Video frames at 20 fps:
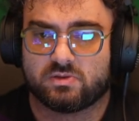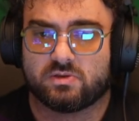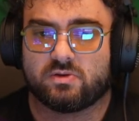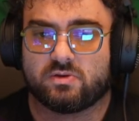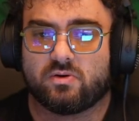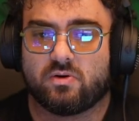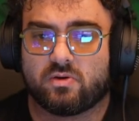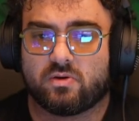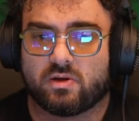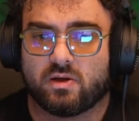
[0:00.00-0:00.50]

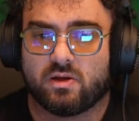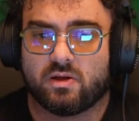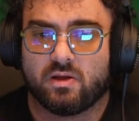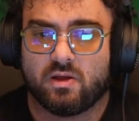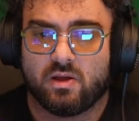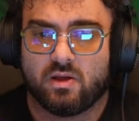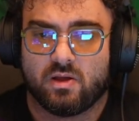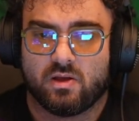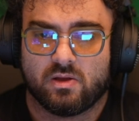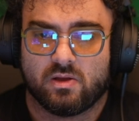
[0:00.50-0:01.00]
Okay,
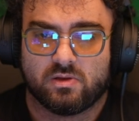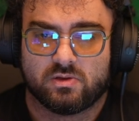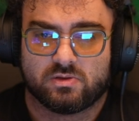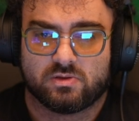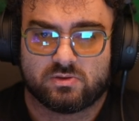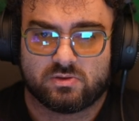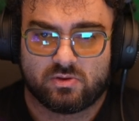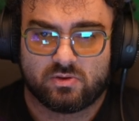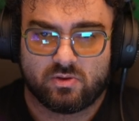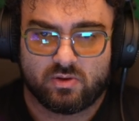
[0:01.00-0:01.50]

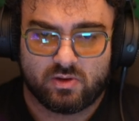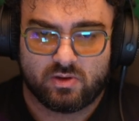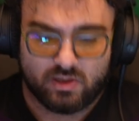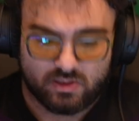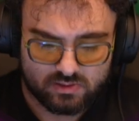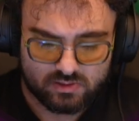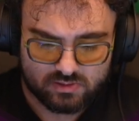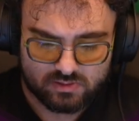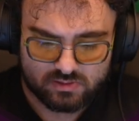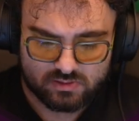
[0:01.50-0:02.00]
so
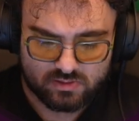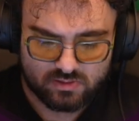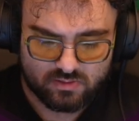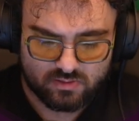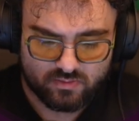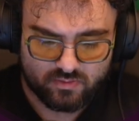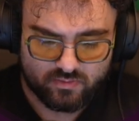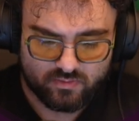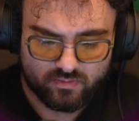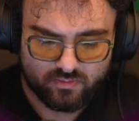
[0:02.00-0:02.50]
let's
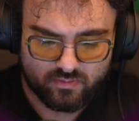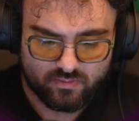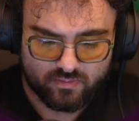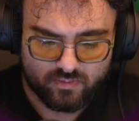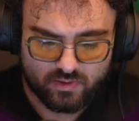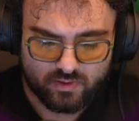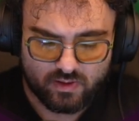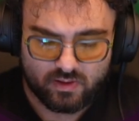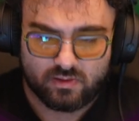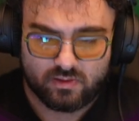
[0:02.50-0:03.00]

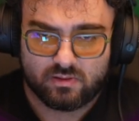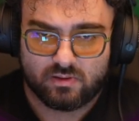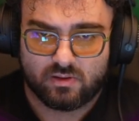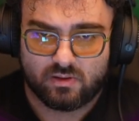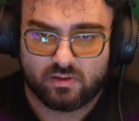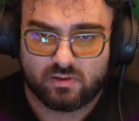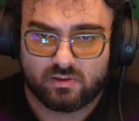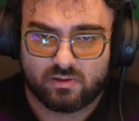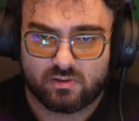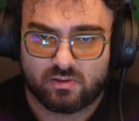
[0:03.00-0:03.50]
print
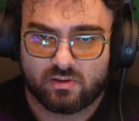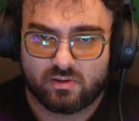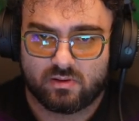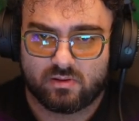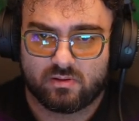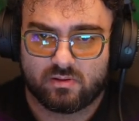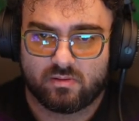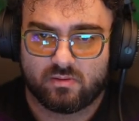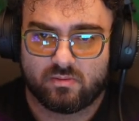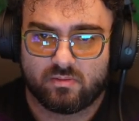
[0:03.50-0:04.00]
it.
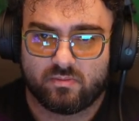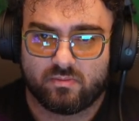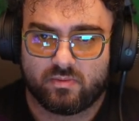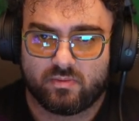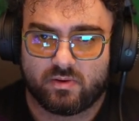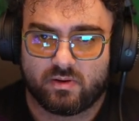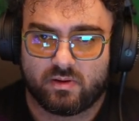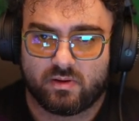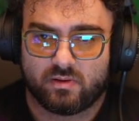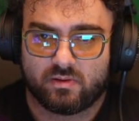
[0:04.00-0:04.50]

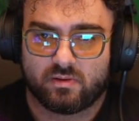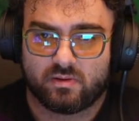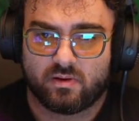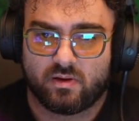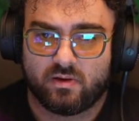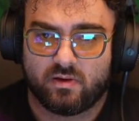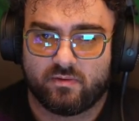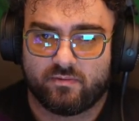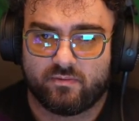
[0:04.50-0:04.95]
Printf